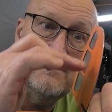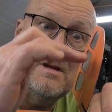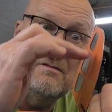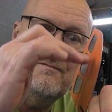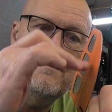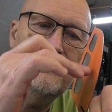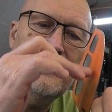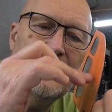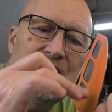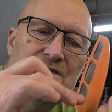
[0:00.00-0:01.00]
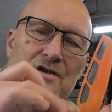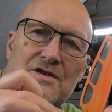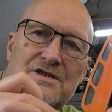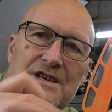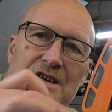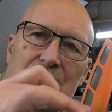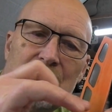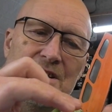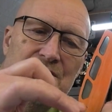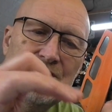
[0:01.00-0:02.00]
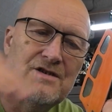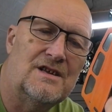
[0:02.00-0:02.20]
the fin is 90 degrees to